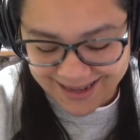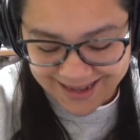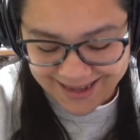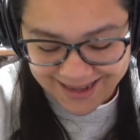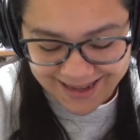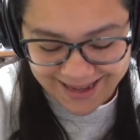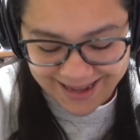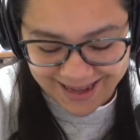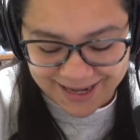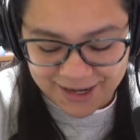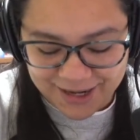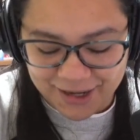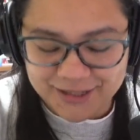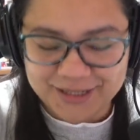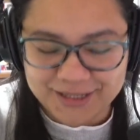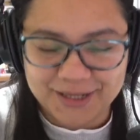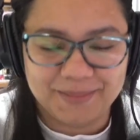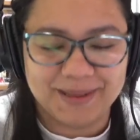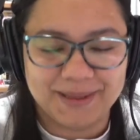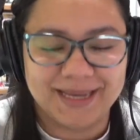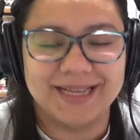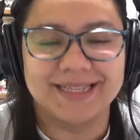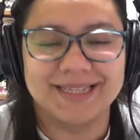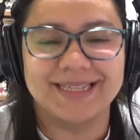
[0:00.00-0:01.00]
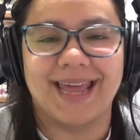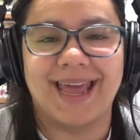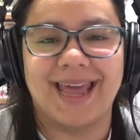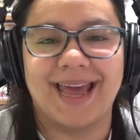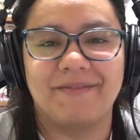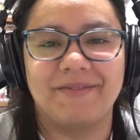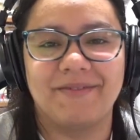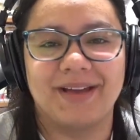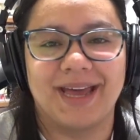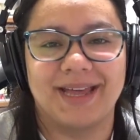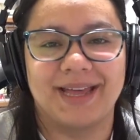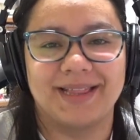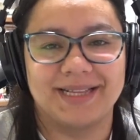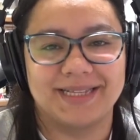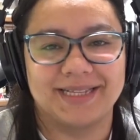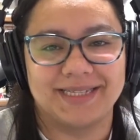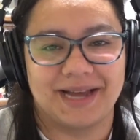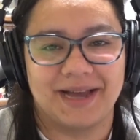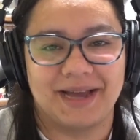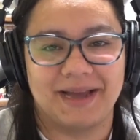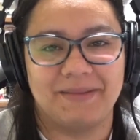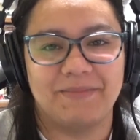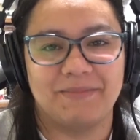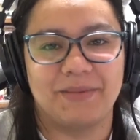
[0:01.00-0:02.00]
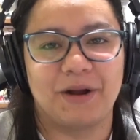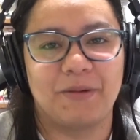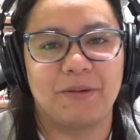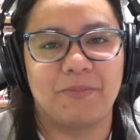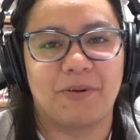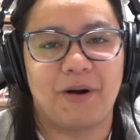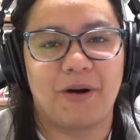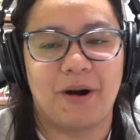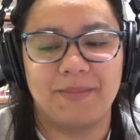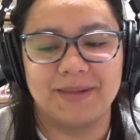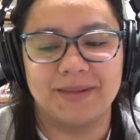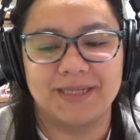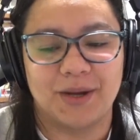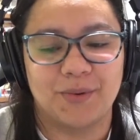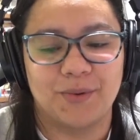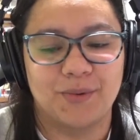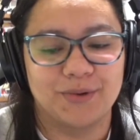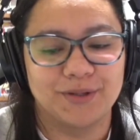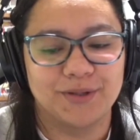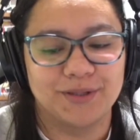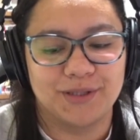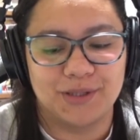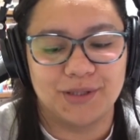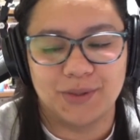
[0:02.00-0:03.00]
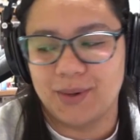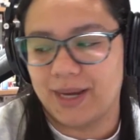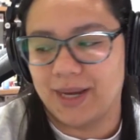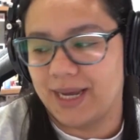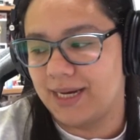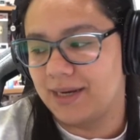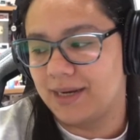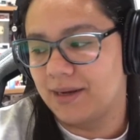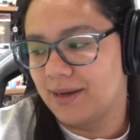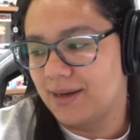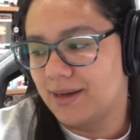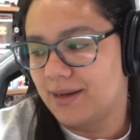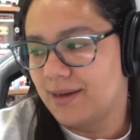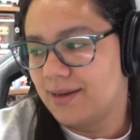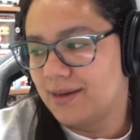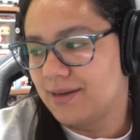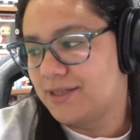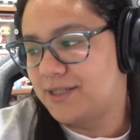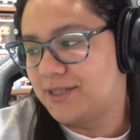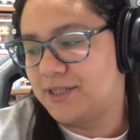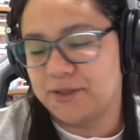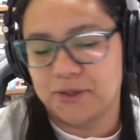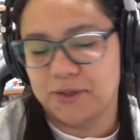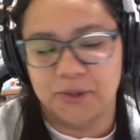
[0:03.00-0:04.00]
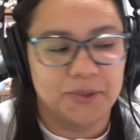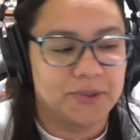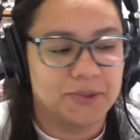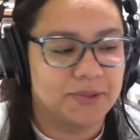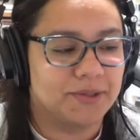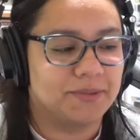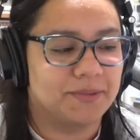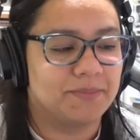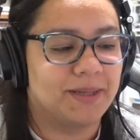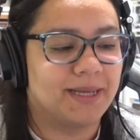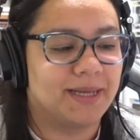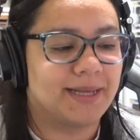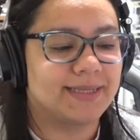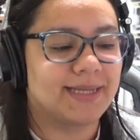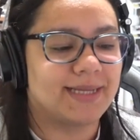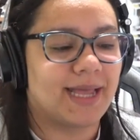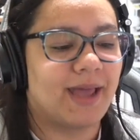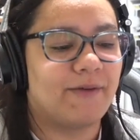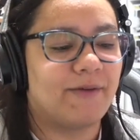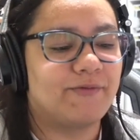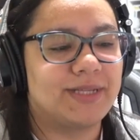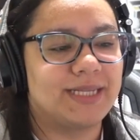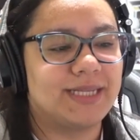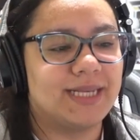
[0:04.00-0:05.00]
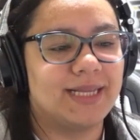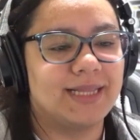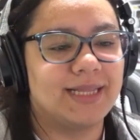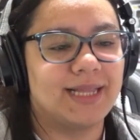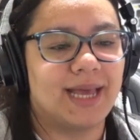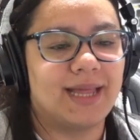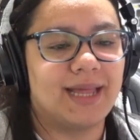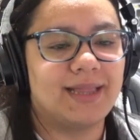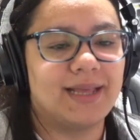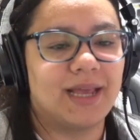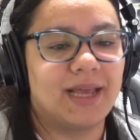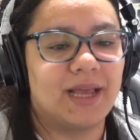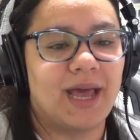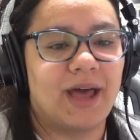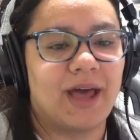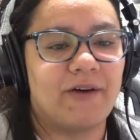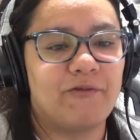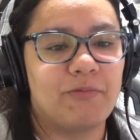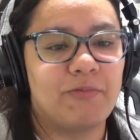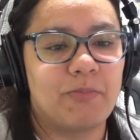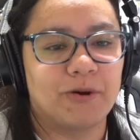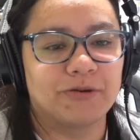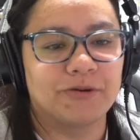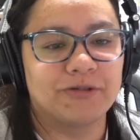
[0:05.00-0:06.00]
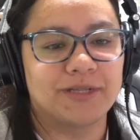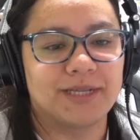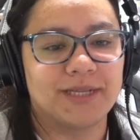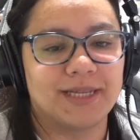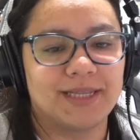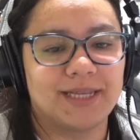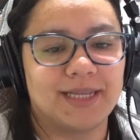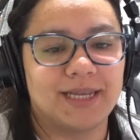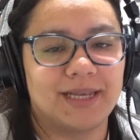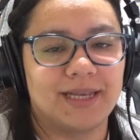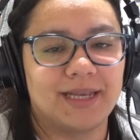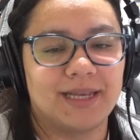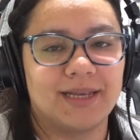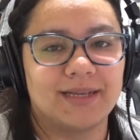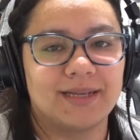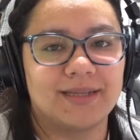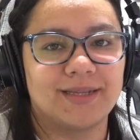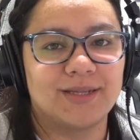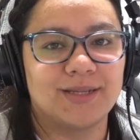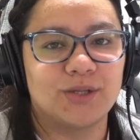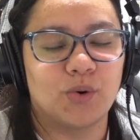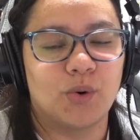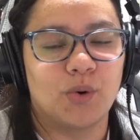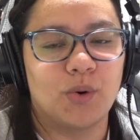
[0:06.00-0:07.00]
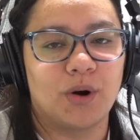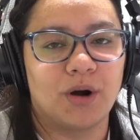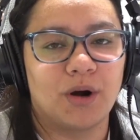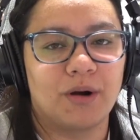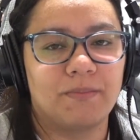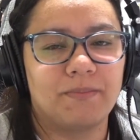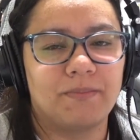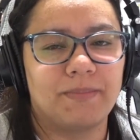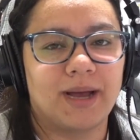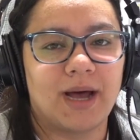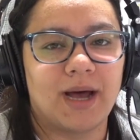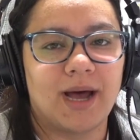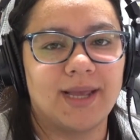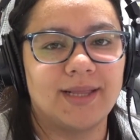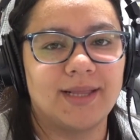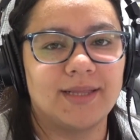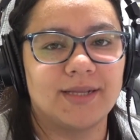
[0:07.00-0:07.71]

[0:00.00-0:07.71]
And also because I haven't had the time, but I promise I will do it soon because I have seen that they have posted the storm behind the